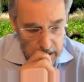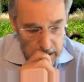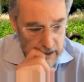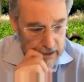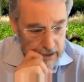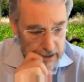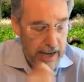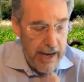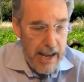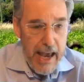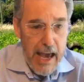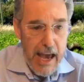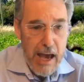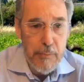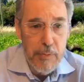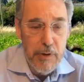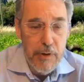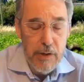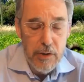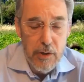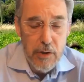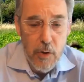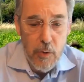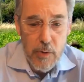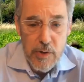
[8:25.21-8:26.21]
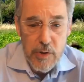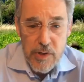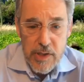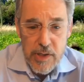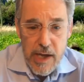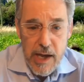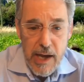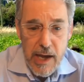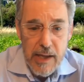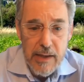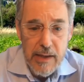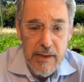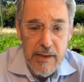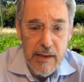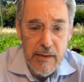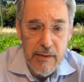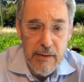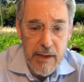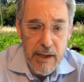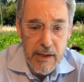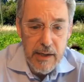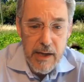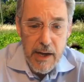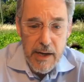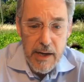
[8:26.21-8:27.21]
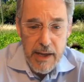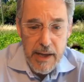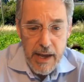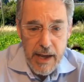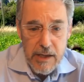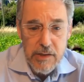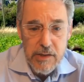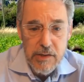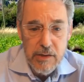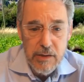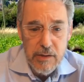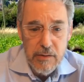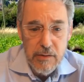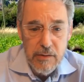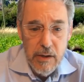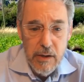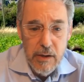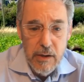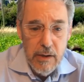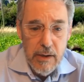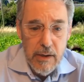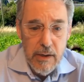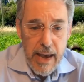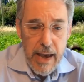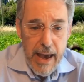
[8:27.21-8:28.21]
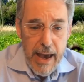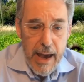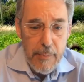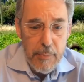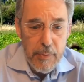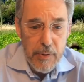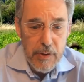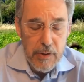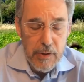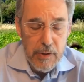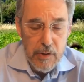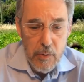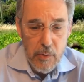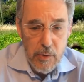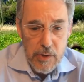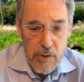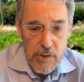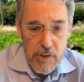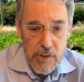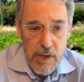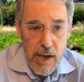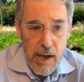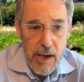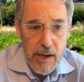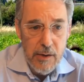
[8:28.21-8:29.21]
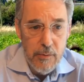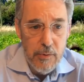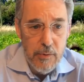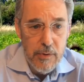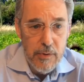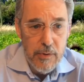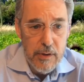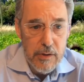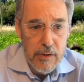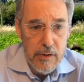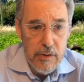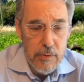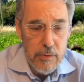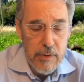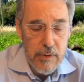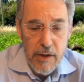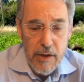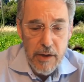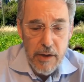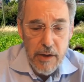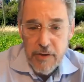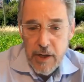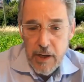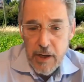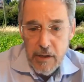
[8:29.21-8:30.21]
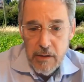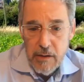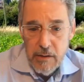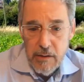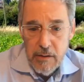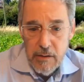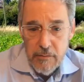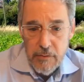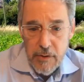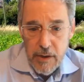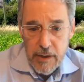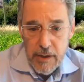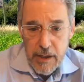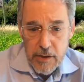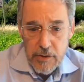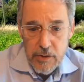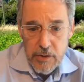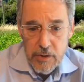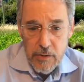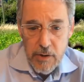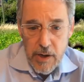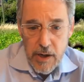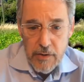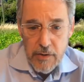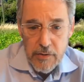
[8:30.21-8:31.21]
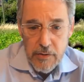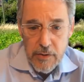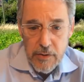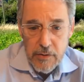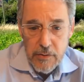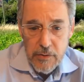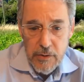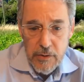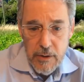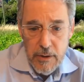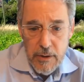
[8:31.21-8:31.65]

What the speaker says: And that happened to coincide, that kind of exit happened to coincide with the 2008 financial crisis.